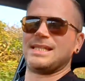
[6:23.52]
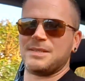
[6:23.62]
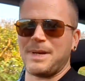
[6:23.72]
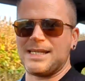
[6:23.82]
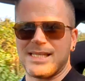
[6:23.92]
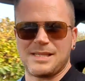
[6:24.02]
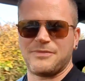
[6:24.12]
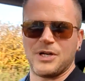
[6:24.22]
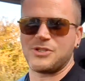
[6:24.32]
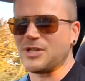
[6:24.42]
this is basically the
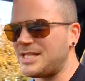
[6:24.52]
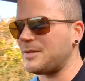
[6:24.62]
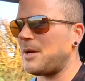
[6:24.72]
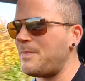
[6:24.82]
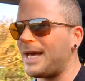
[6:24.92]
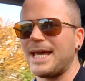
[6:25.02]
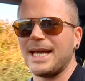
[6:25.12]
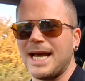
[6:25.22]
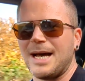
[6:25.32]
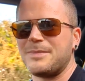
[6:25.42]
first, this is like
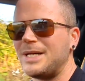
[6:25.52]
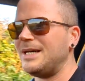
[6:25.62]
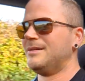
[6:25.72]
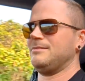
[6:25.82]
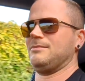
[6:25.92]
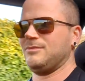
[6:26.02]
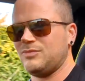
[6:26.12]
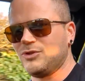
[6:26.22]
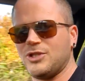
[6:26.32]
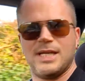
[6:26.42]
picking it up.
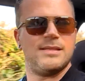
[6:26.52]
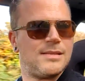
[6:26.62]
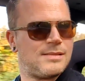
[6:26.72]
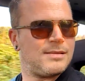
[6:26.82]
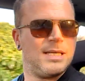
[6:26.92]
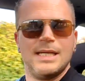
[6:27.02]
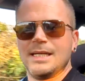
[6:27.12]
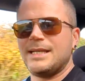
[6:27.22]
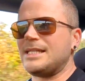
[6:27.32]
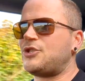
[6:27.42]
Jesus.
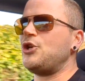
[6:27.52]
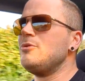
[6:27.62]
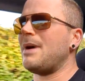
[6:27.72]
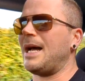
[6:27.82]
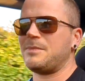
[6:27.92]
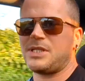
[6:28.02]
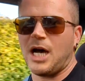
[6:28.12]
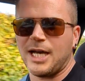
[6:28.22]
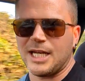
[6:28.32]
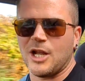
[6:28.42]
There's 2 maps,
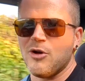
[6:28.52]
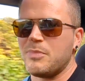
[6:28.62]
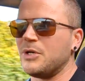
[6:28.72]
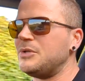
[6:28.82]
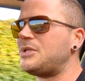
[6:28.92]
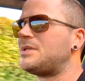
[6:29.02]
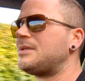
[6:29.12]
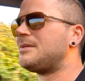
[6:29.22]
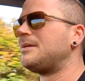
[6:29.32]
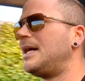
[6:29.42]
high and low
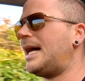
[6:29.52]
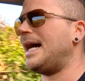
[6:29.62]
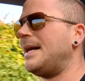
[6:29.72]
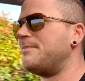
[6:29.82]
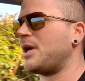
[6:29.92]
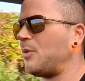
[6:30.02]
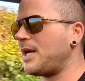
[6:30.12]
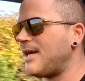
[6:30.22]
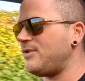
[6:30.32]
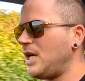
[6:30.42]
boost, but I
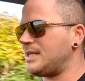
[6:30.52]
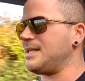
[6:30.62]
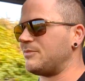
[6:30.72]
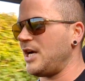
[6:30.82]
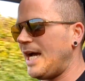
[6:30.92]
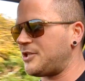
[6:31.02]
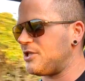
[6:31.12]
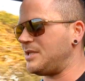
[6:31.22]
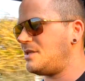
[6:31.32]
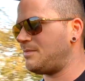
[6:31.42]
want to give you guys some
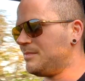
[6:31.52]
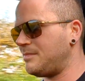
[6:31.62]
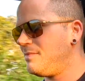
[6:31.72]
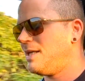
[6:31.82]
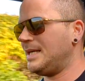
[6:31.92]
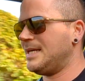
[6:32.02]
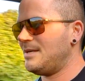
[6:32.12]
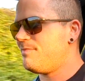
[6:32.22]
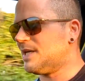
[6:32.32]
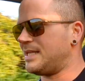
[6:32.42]
reactions
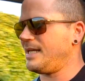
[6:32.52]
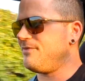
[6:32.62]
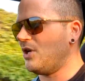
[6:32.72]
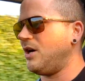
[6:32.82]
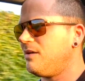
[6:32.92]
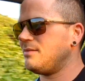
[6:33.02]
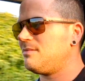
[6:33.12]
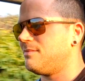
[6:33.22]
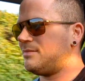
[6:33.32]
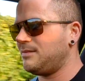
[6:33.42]
because I've not
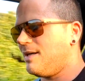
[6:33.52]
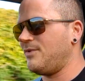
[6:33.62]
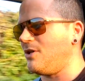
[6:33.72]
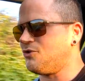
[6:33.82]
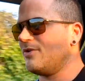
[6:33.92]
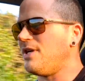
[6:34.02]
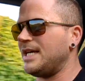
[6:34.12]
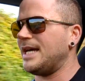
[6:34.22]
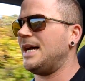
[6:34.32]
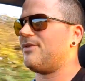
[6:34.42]
driven
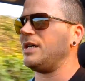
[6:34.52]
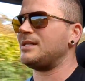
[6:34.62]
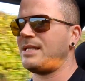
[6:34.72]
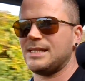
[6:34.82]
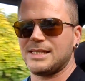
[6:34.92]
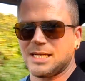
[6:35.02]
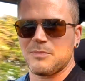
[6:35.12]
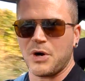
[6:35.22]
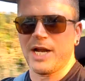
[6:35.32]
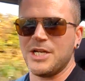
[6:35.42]
it yet, have I? So this is
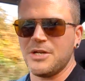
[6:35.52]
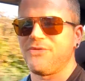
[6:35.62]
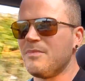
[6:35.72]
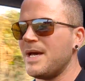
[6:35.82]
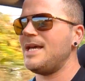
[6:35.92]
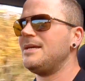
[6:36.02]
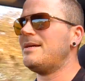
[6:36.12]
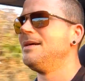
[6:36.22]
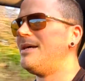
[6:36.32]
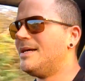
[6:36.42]
like brand new for me.
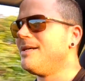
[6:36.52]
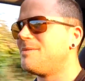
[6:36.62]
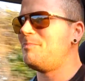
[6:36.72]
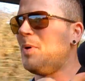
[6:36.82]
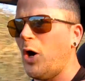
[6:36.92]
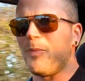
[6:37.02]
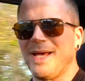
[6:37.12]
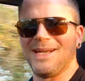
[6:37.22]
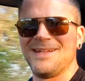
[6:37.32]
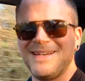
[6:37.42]
It's
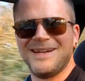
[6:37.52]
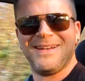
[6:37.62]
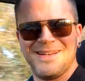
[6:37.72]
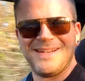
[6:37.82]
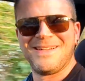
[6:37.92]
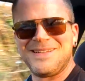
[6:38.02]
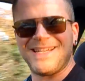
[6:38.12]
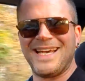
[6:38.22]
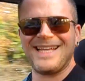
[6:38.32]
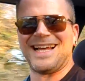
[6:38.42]
popping. Do
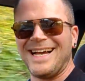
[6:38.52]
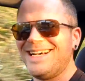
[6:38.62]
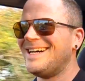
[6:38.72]
you hear that?